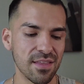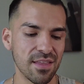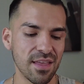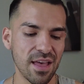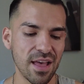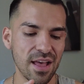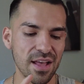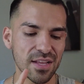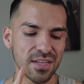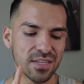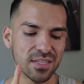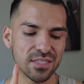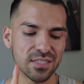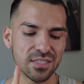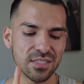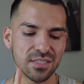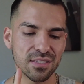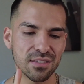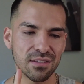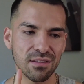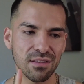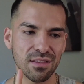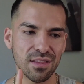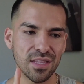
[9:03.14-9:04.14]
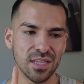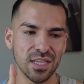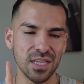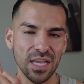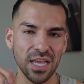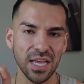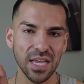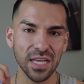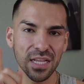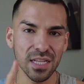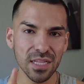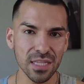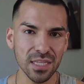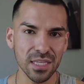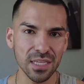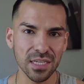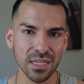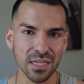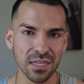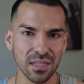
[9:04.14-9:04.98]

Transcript: As the ILIA,